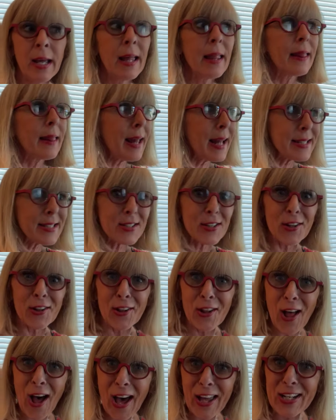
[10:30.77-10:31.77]
That's a
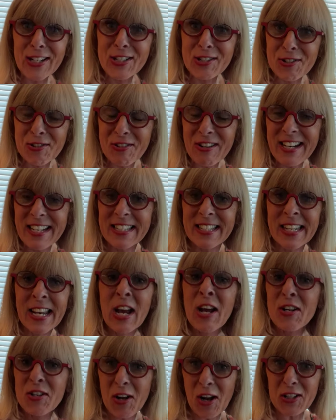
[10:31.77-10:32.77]
lot of trees,
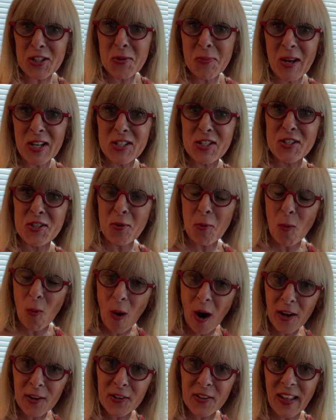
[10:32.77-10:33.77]
not to mention the
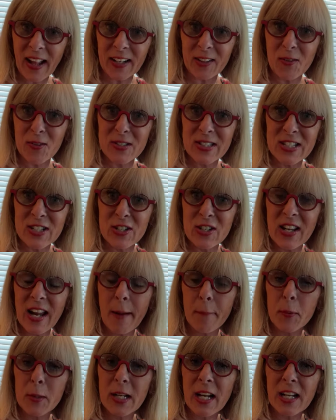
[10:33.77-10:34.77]
water that goes into
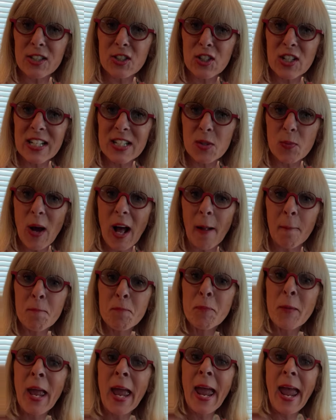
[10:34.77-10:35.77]
that production as well.
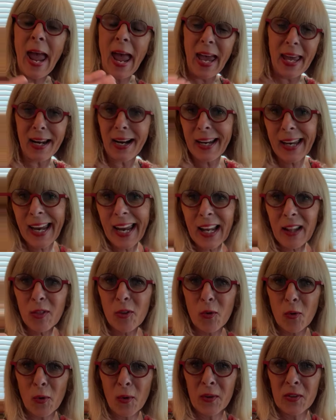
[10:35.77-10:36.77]
And I hate
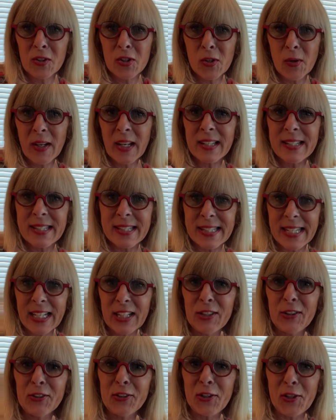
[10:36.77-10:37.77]
doing a
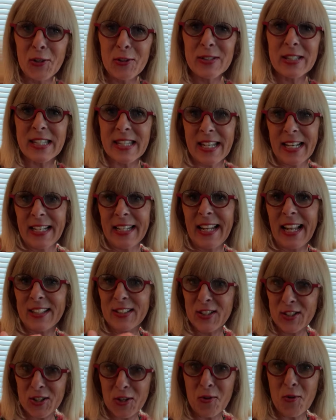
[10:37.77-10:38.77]
single-use thing
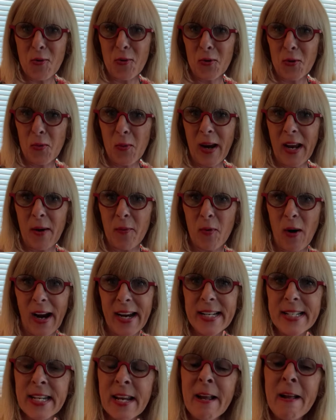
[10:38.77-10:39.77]
that's thrown away,
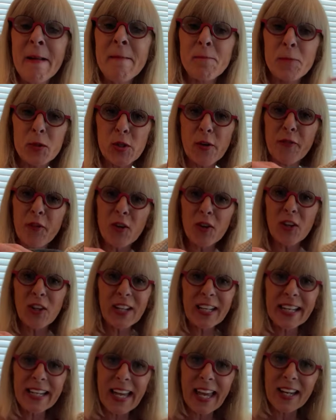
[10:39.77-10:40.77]
right? So if you're
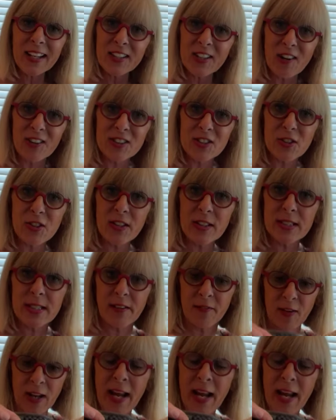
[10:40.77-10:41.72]
looking at an alternative,